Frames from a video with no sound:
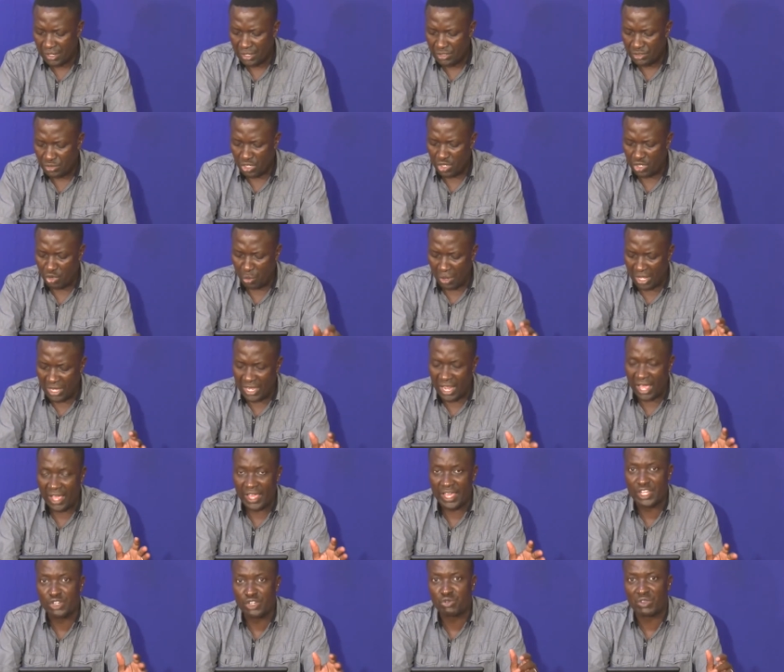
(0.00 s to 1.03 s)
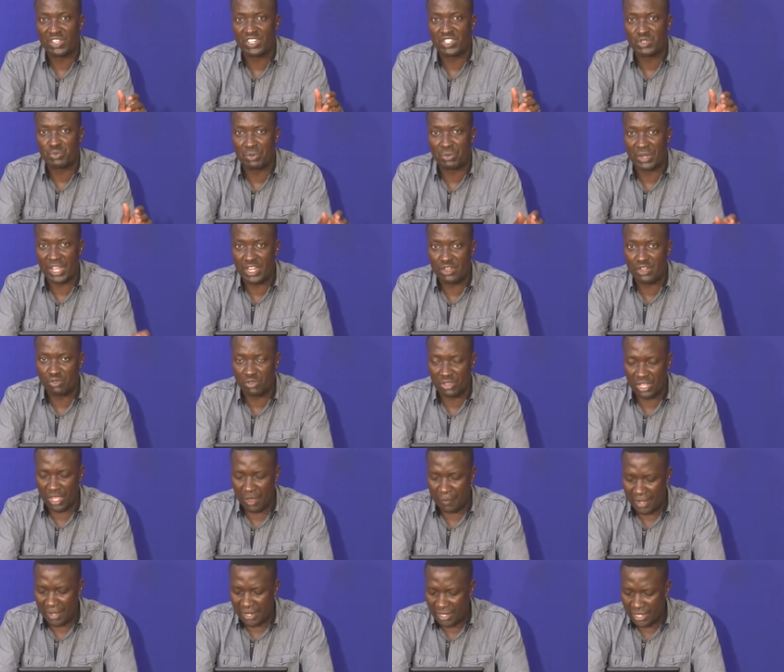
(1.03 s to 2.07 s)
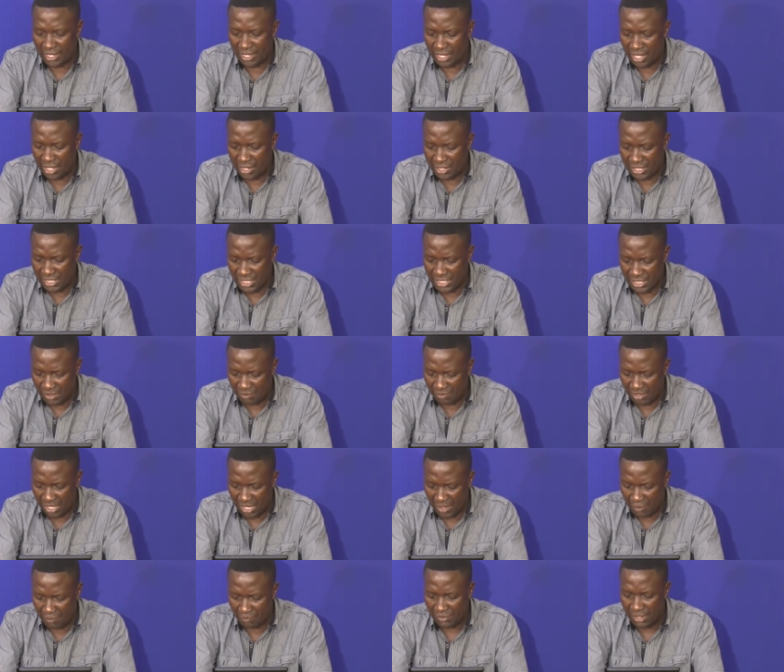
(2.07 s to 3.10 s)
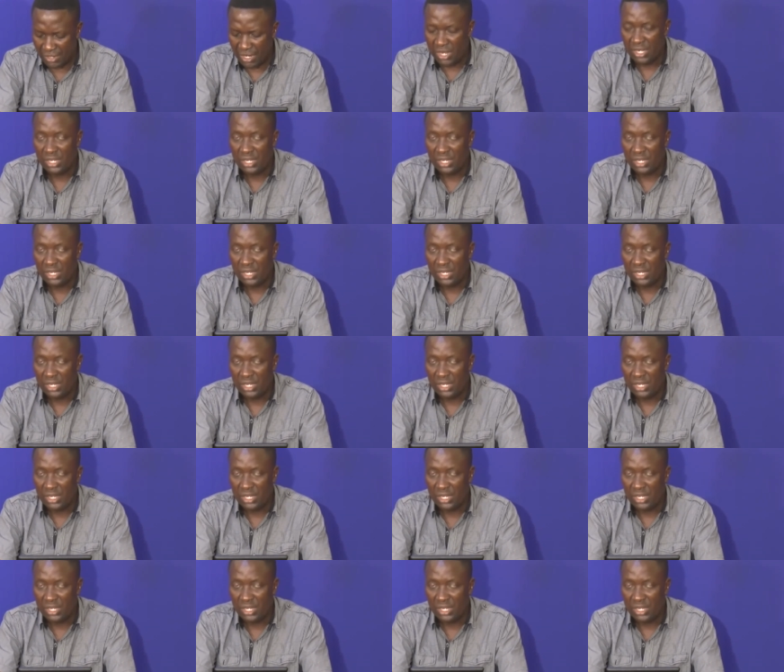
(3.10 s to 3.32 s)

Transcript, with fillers: So he went ahead to explain to them and then they received Him.